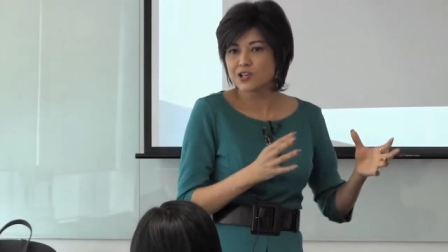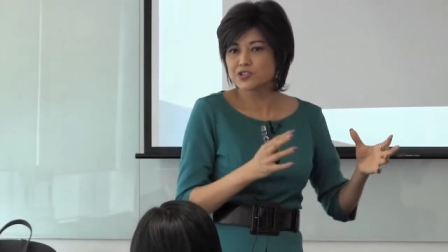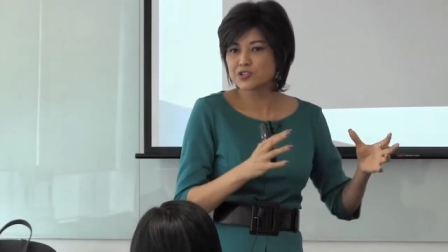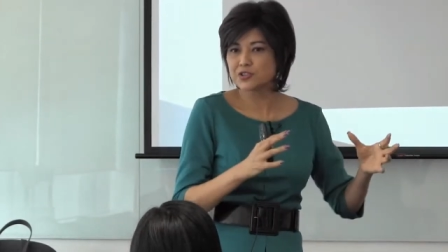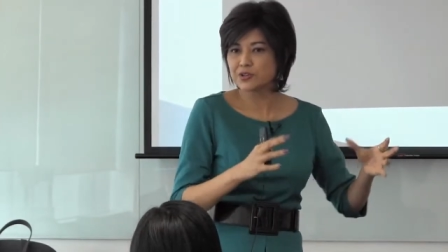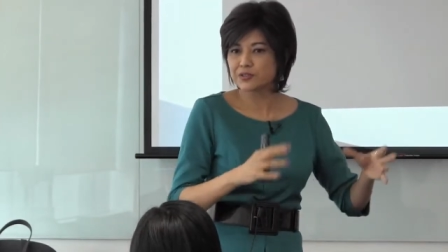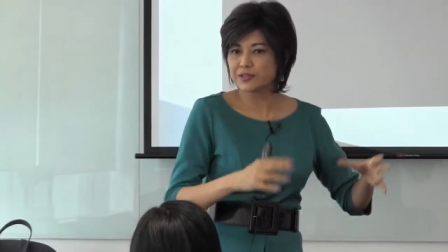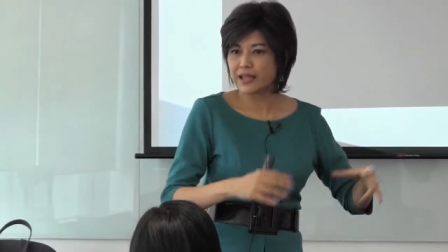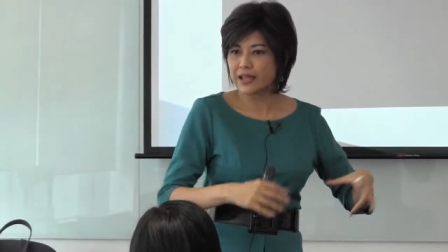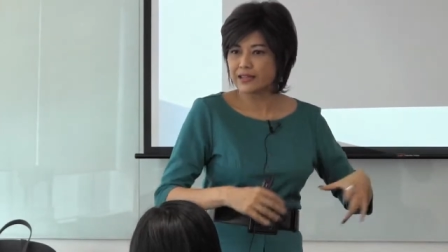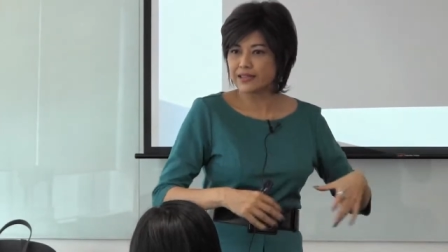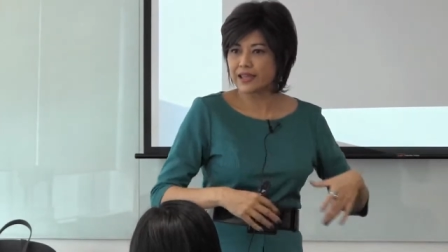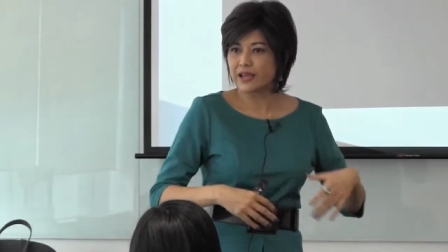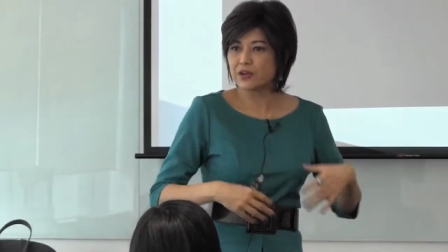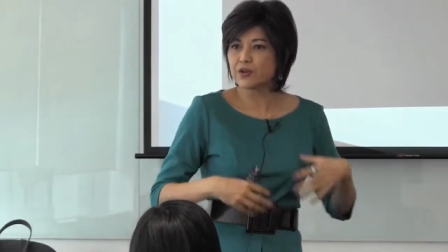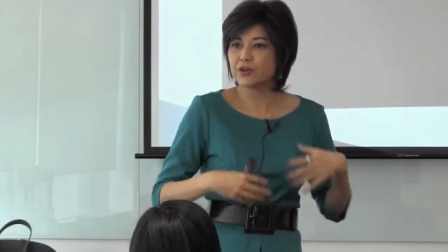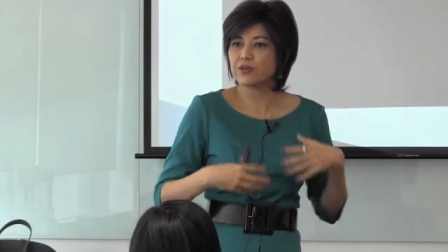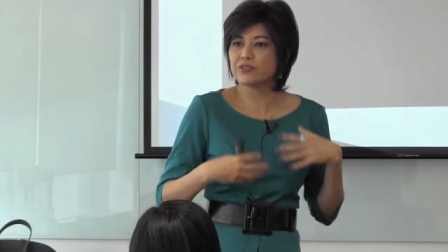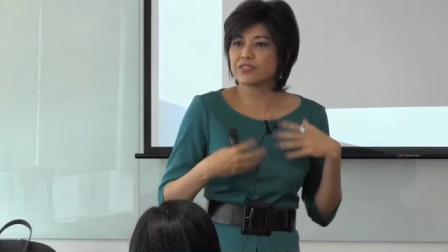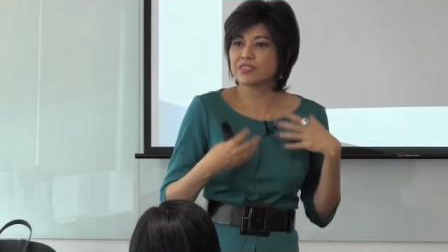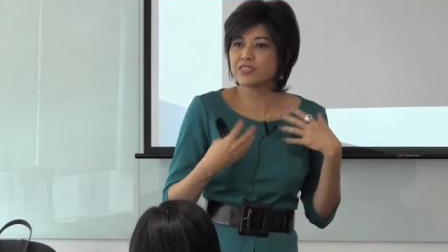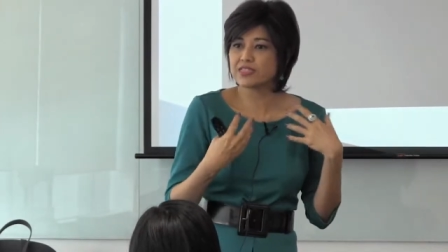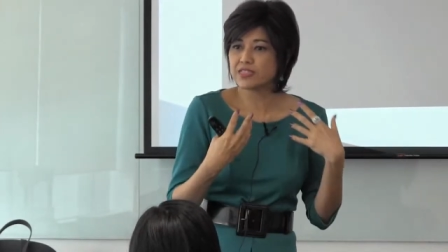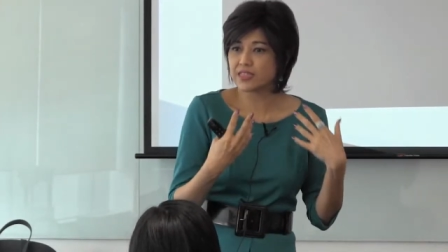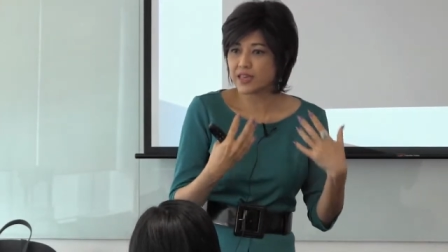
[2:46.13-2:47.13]
so that they
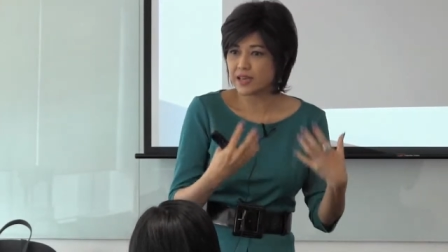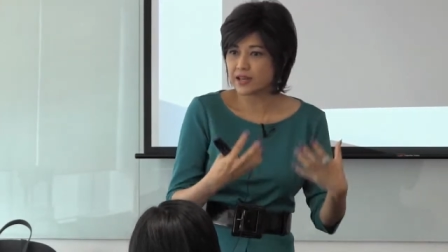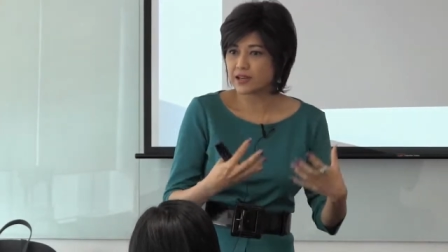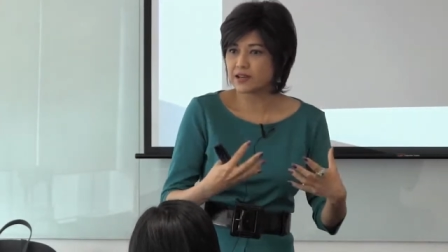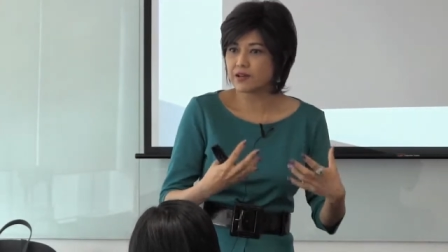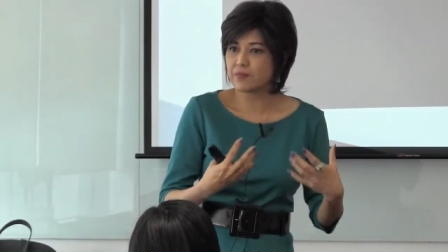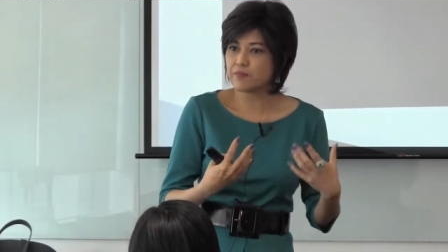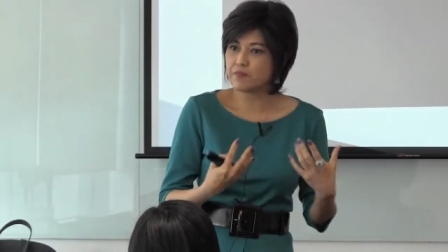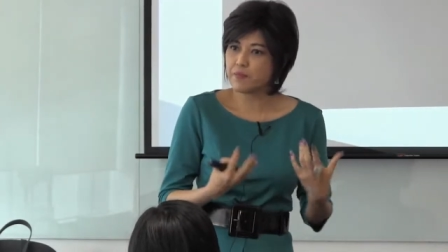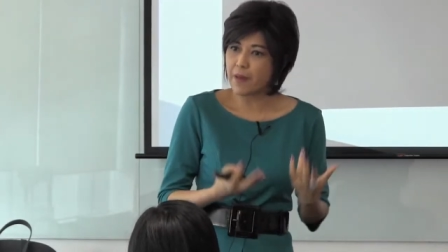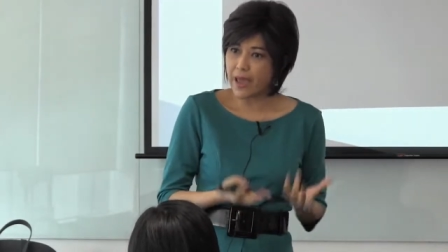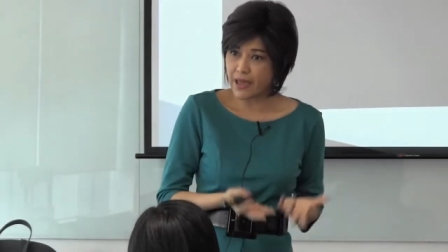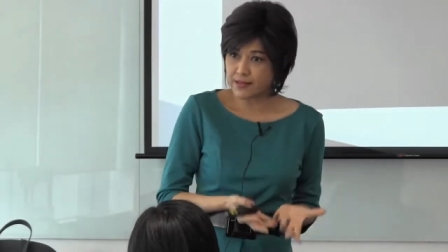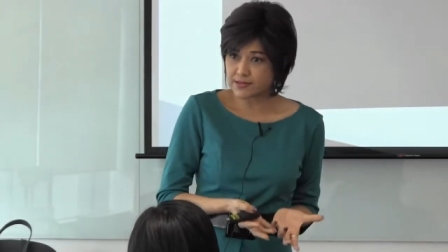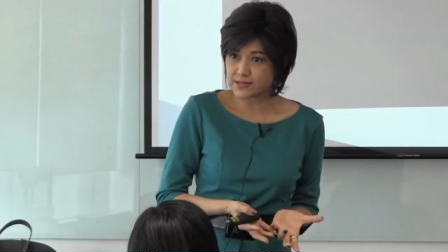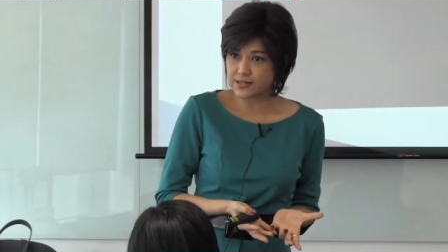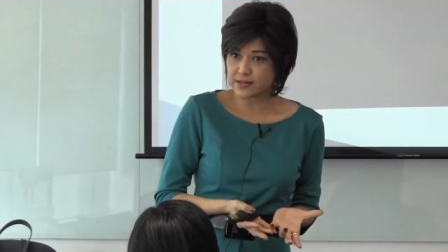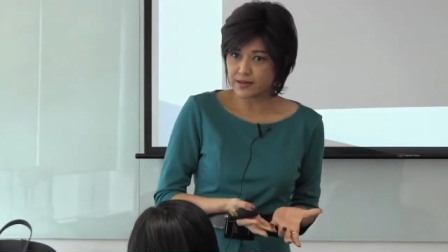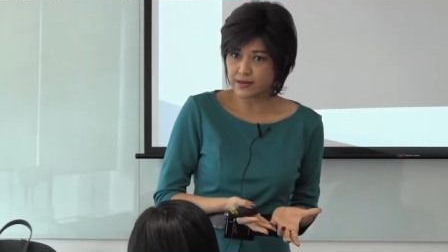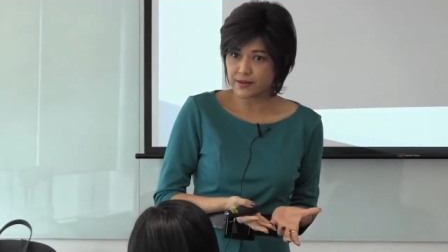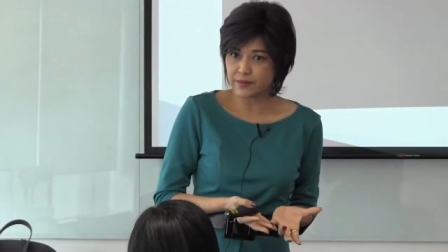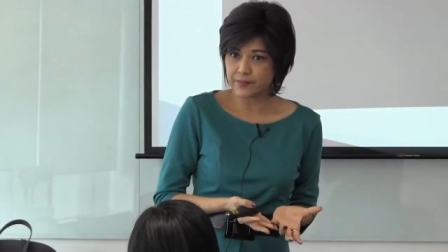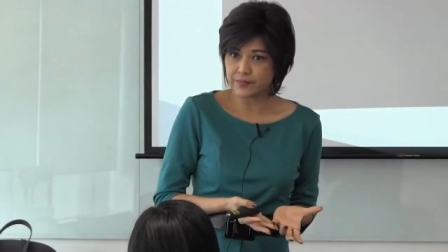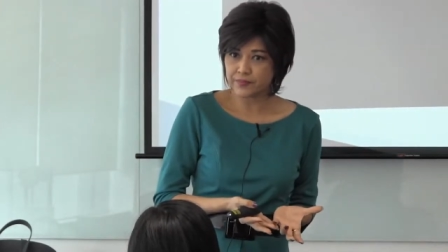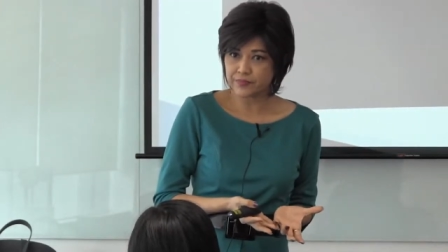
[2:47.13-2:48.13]
could think better.